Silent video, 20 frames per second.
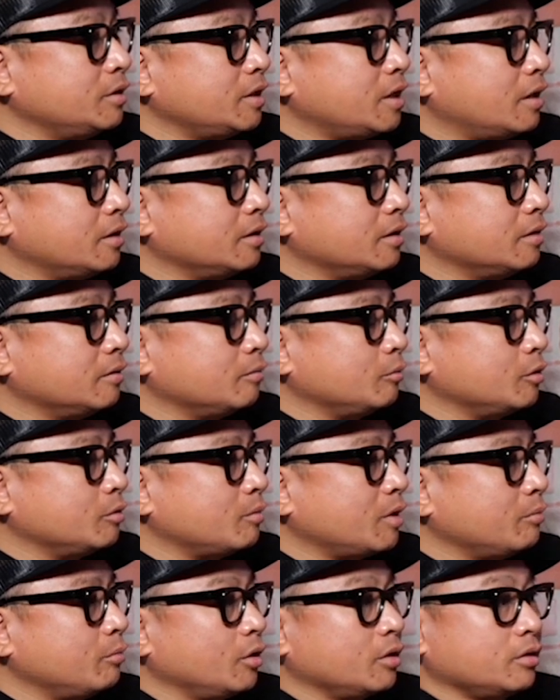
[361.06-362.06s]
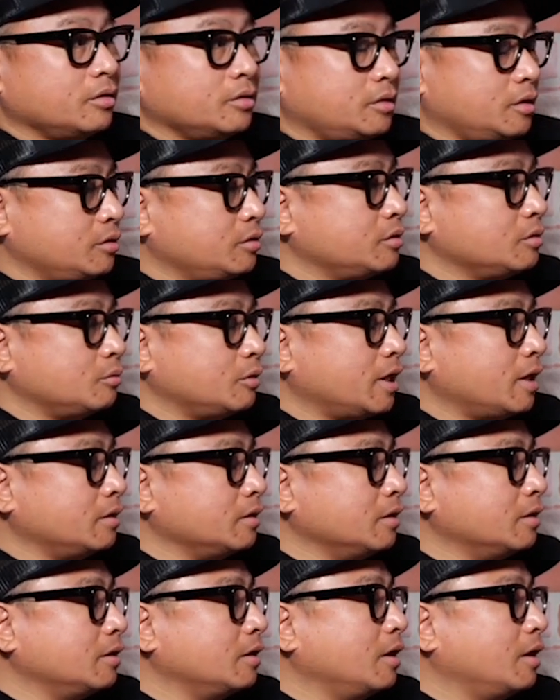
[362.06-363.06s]
out here with my brother and sister were out
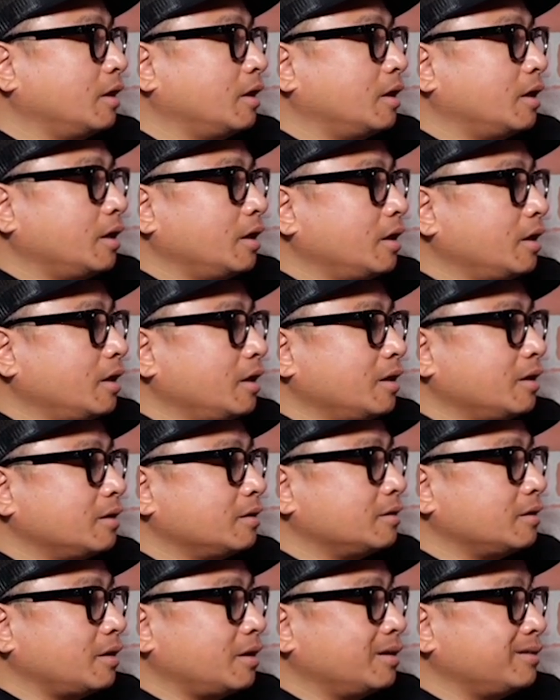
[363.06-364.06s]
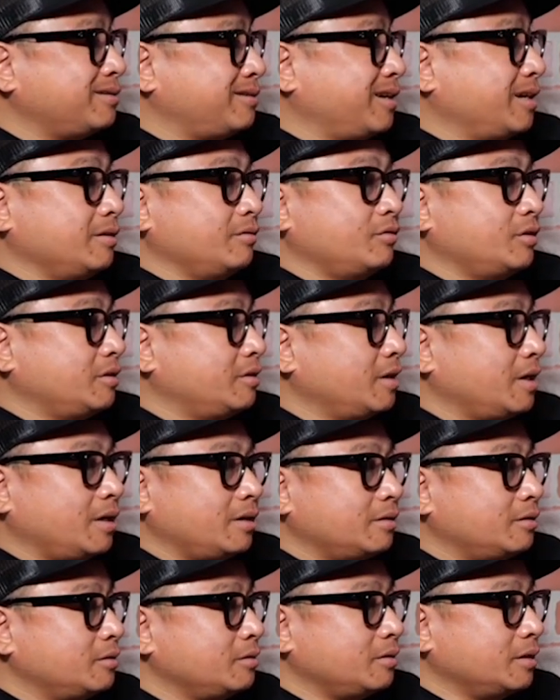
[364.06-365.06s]
here. And I tried to figure out how
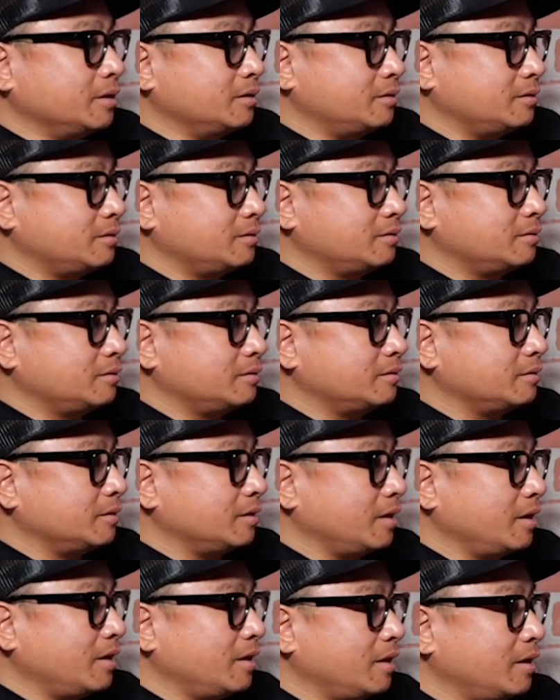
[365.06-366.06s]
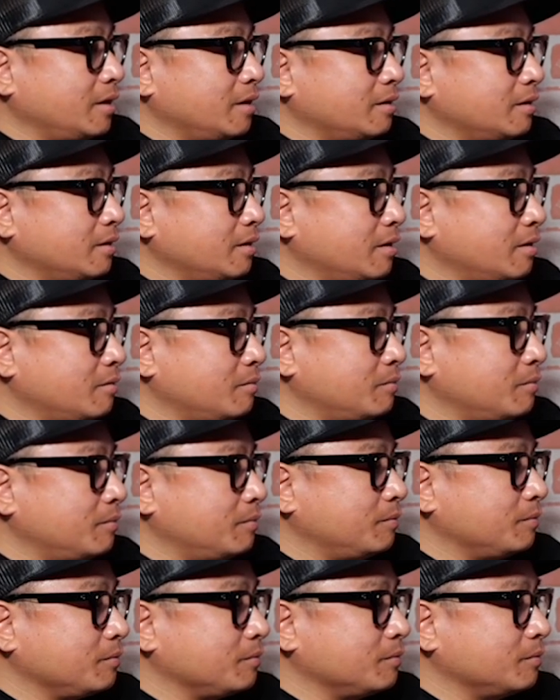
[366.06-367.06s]
to do it. And
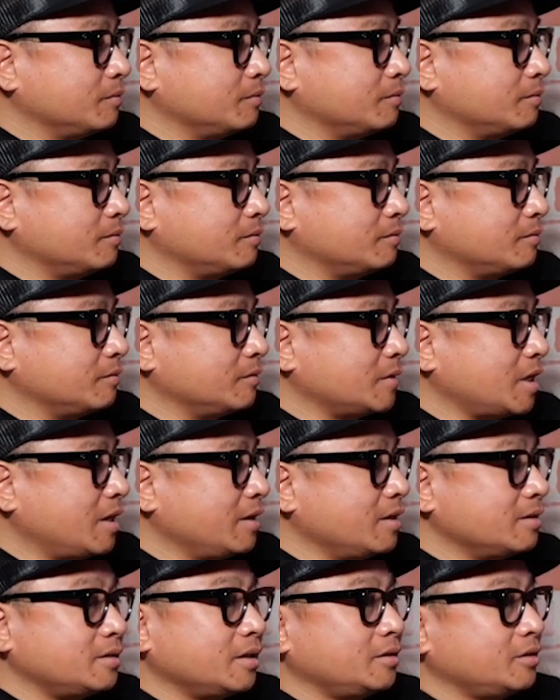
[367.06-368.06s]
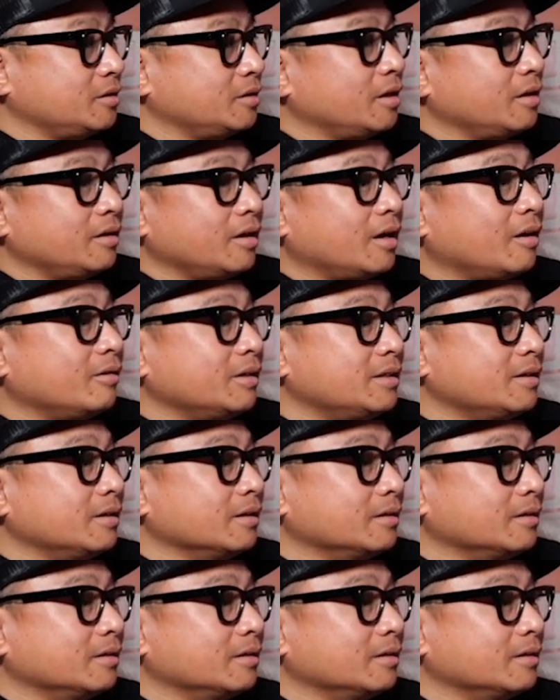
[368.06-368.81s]
I guess I should tell you how I did